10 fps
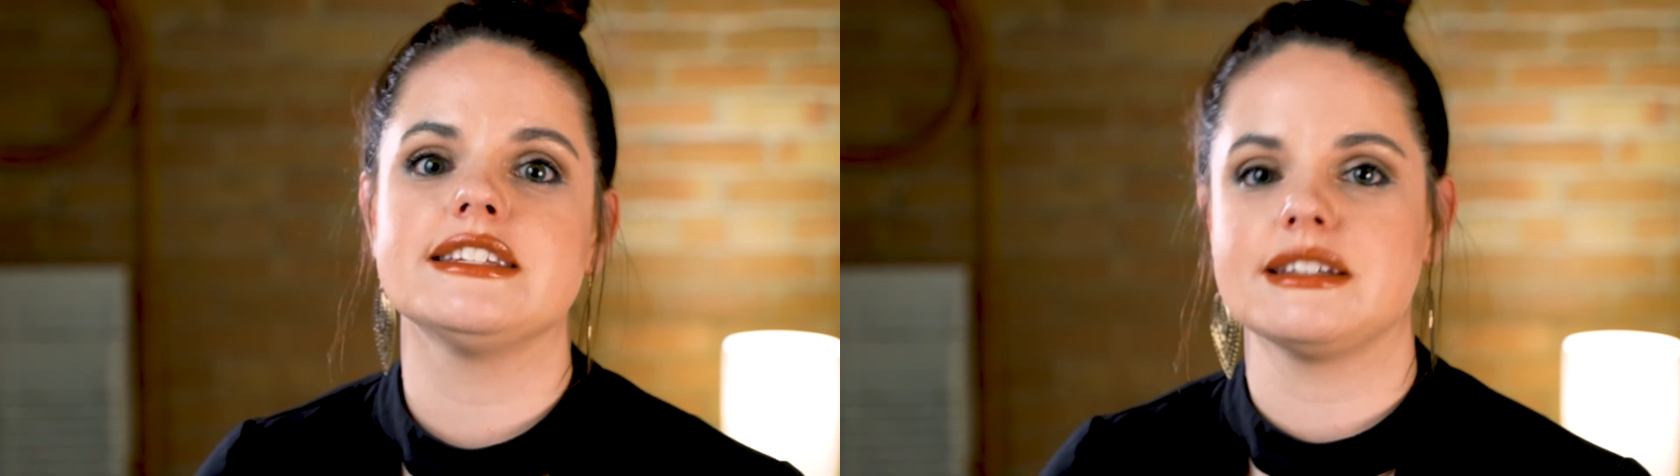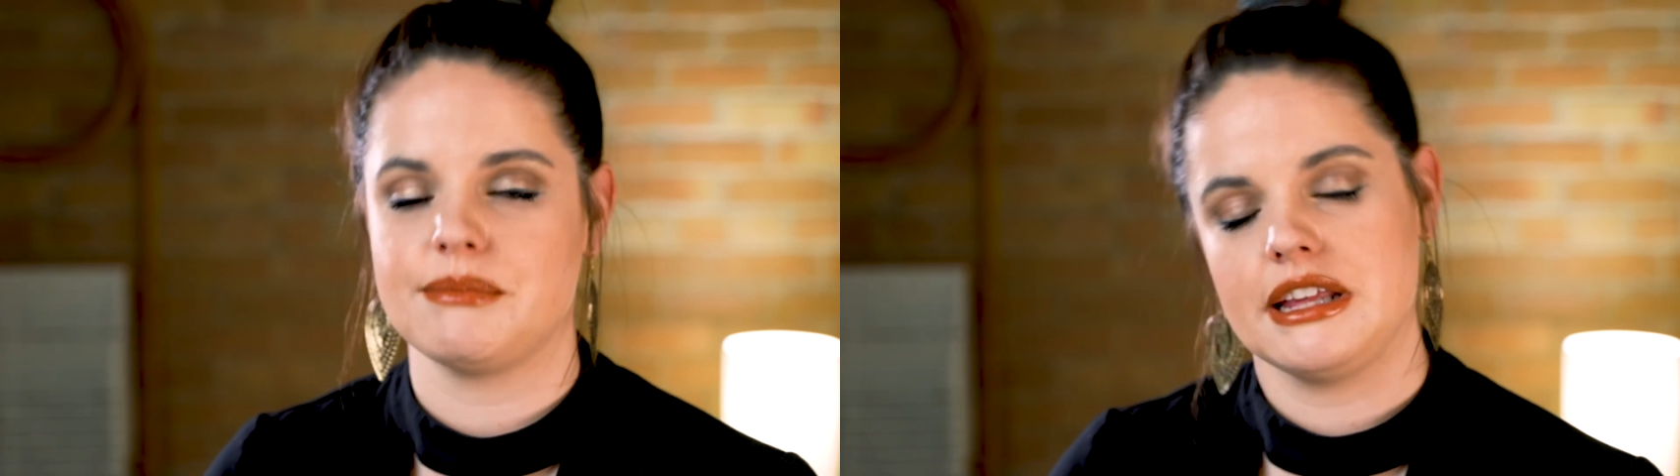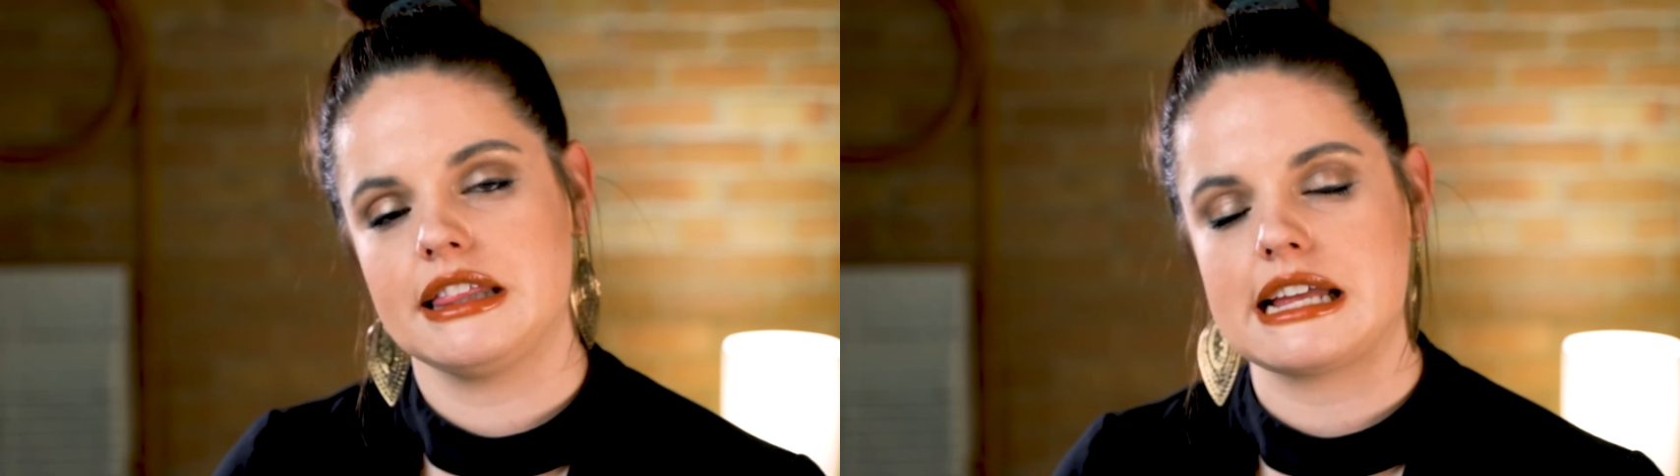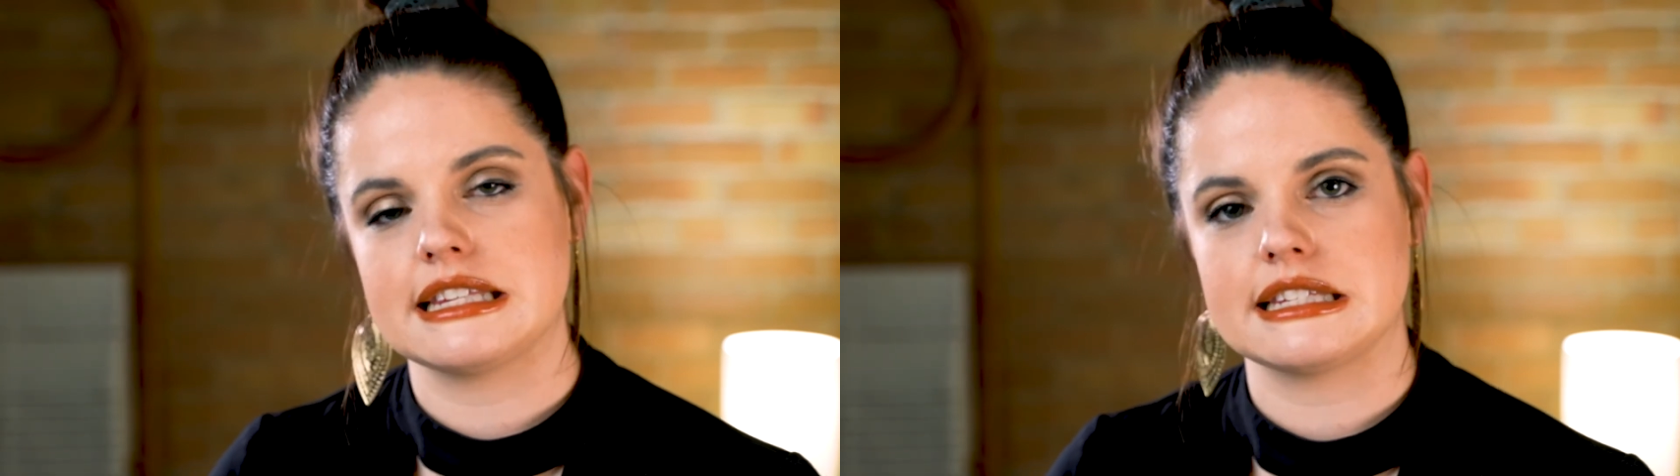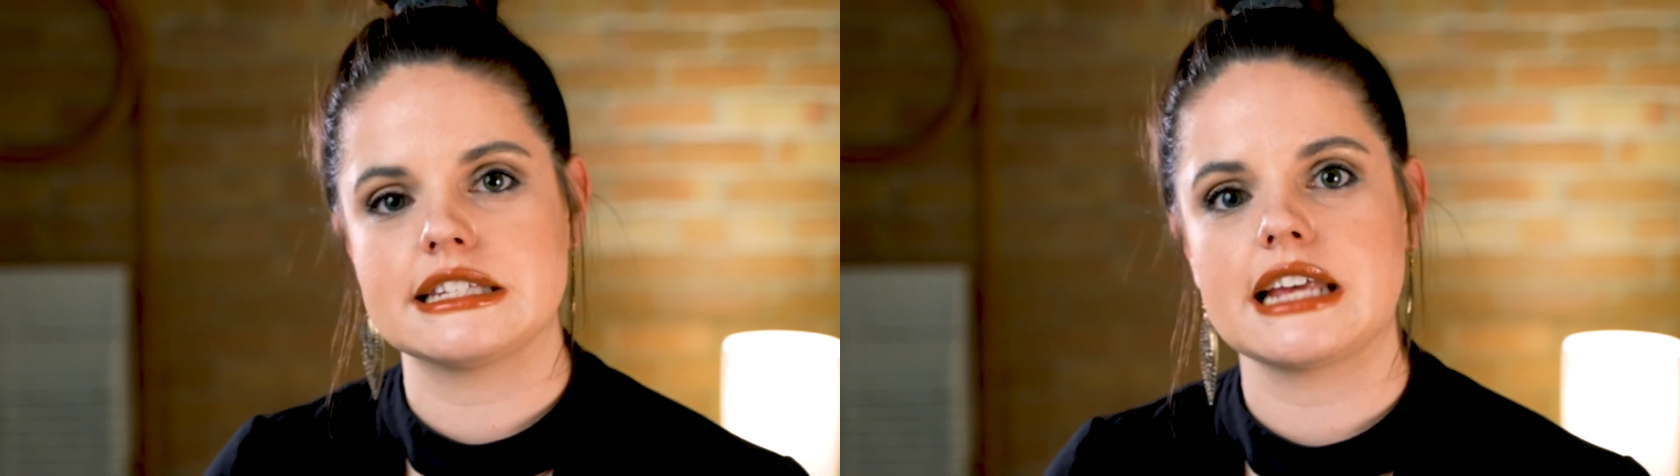something
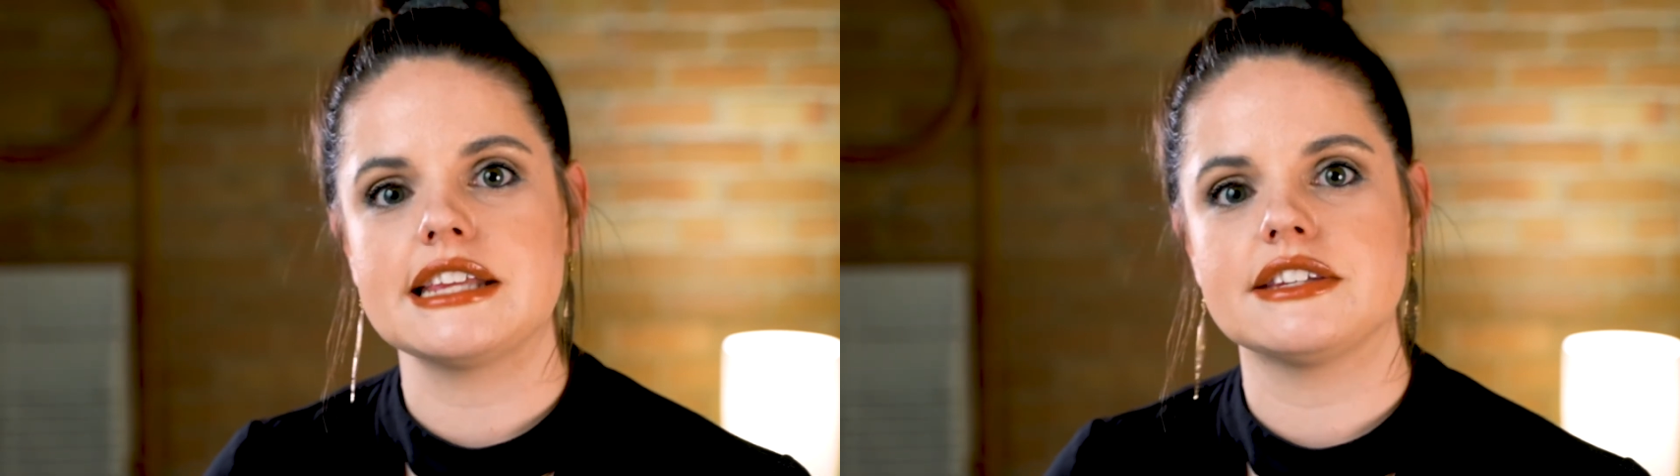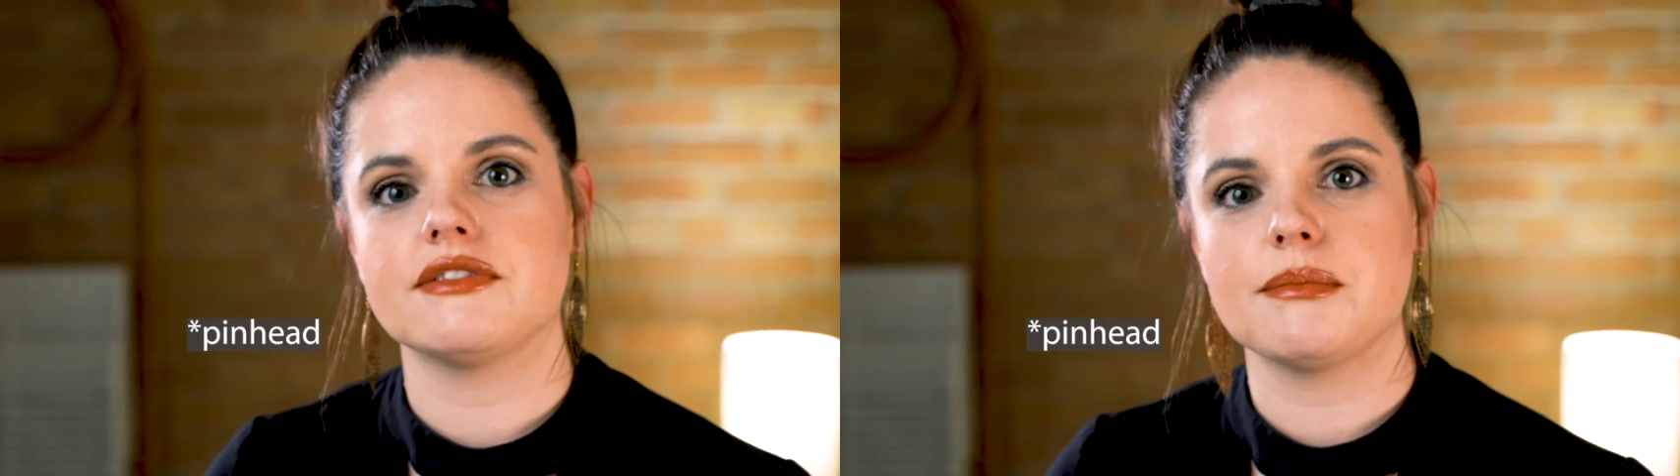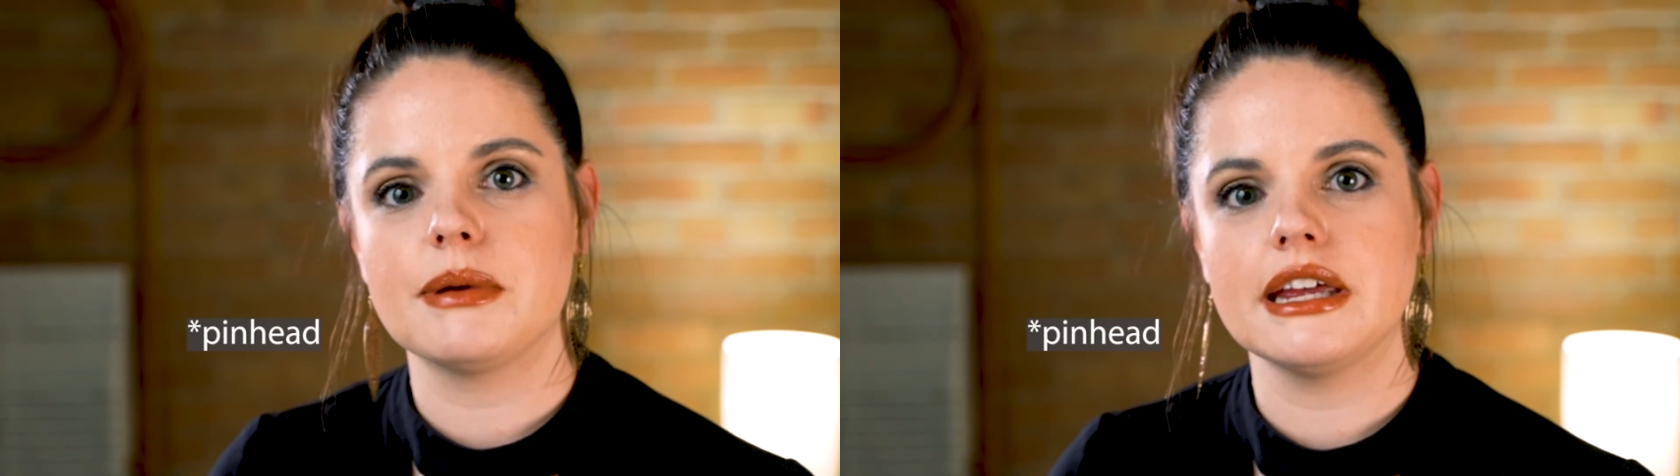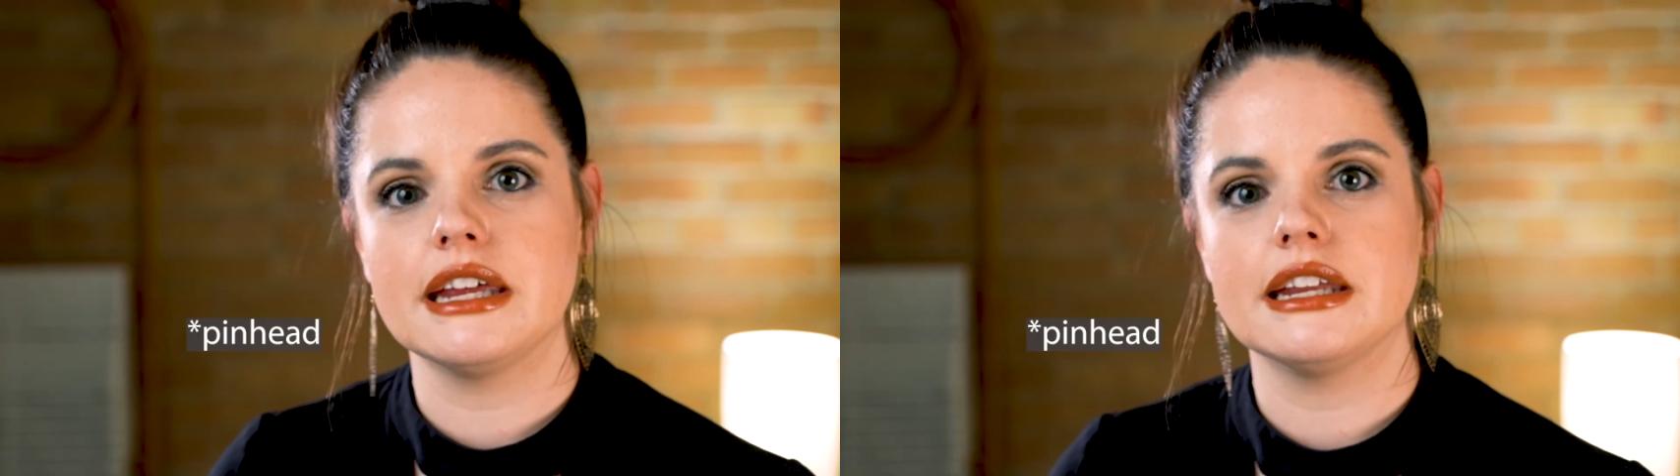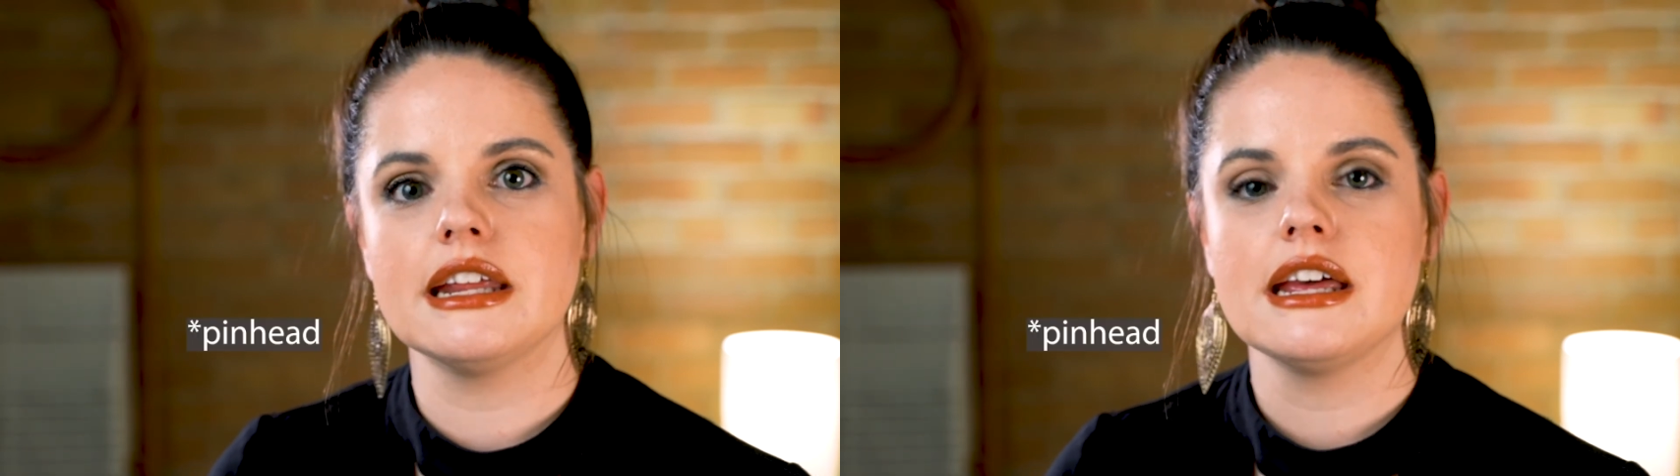that's the size of a
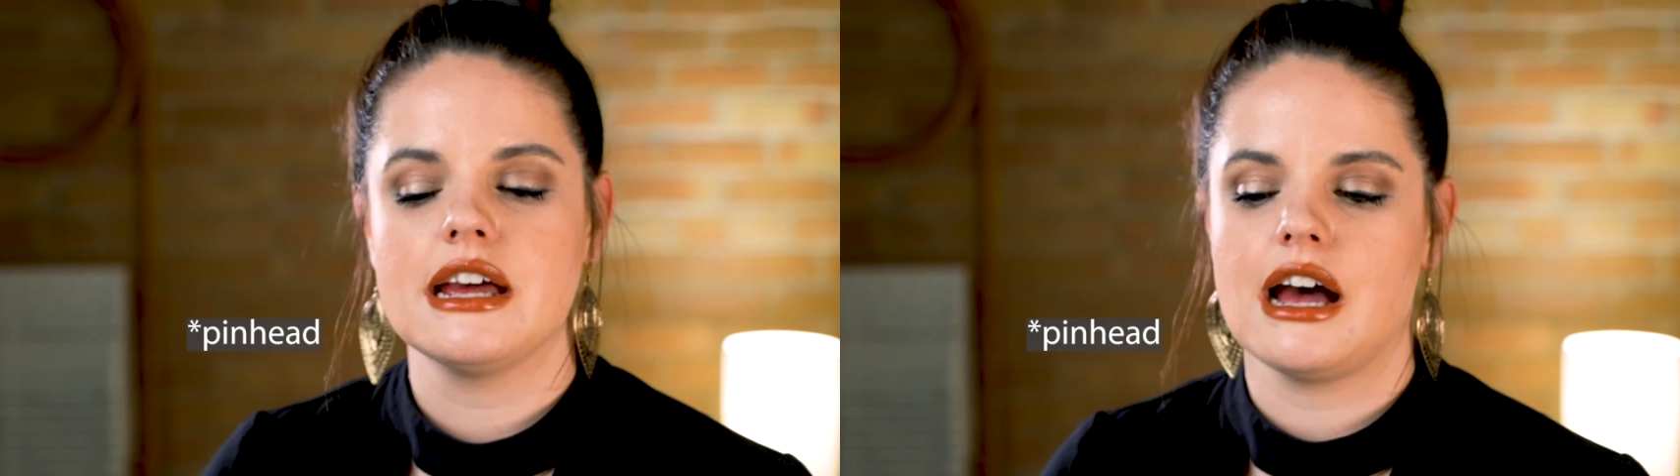pin